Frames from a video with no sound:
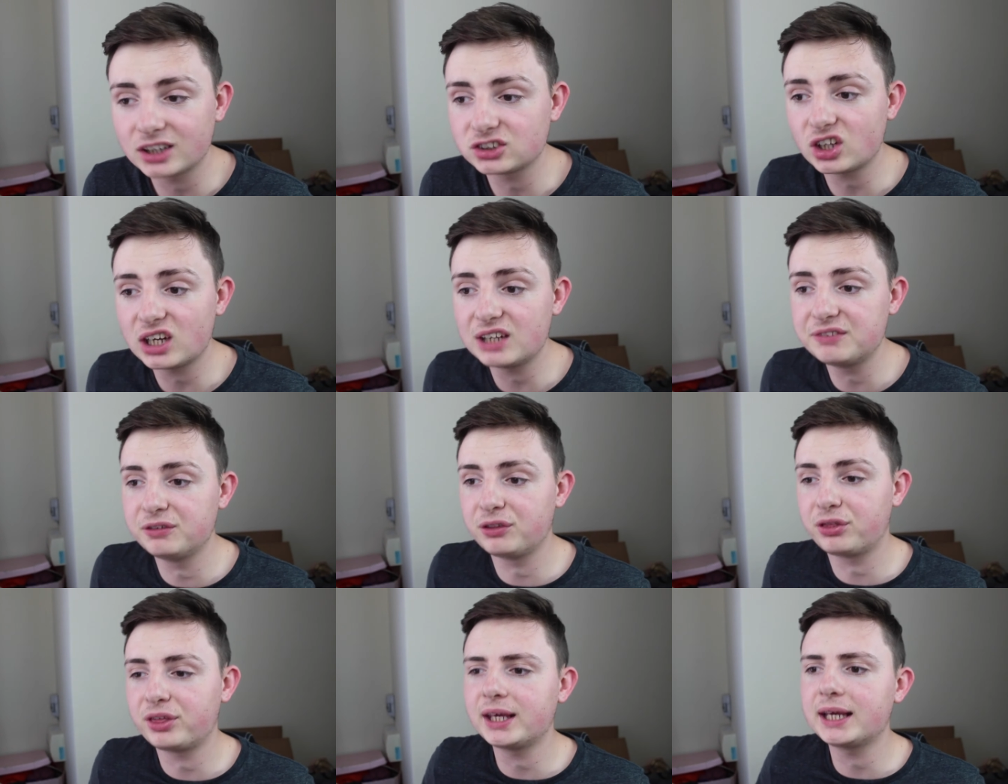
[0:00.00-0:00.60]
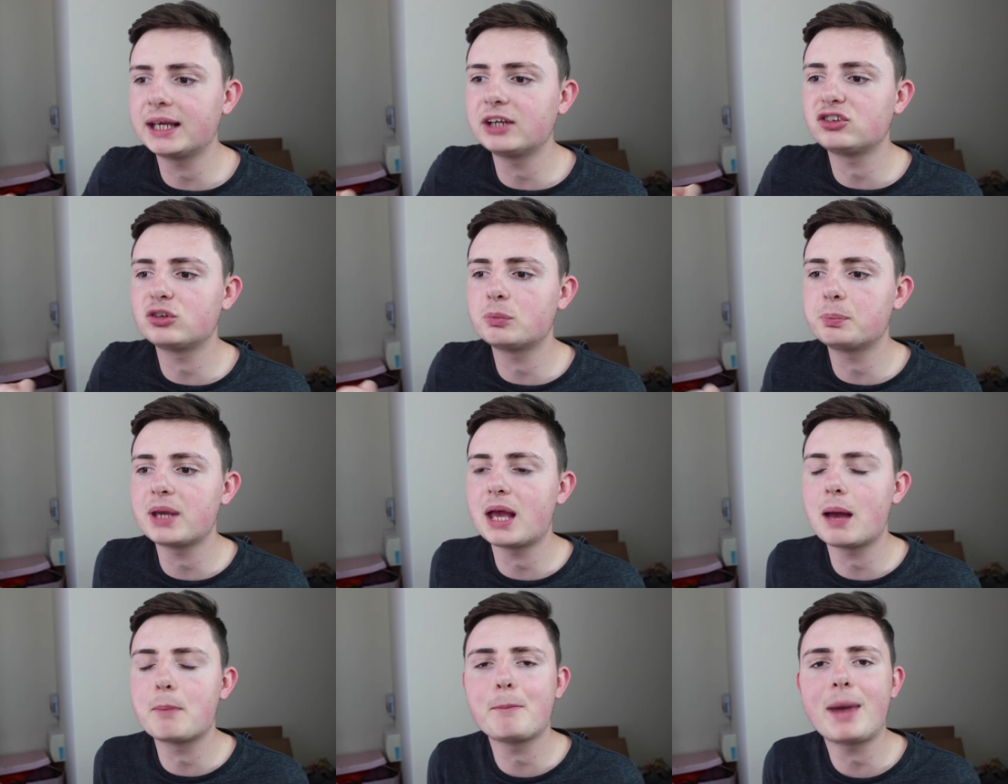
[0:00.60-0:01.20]
I don't even think he
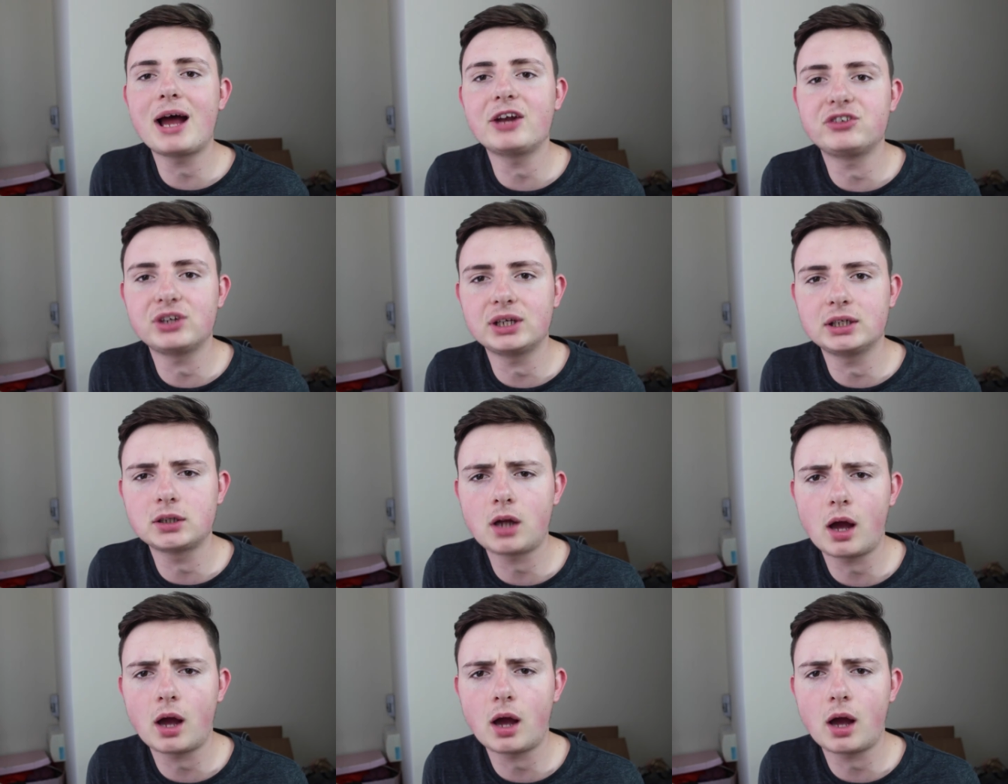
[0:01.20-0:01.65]
should be a Magic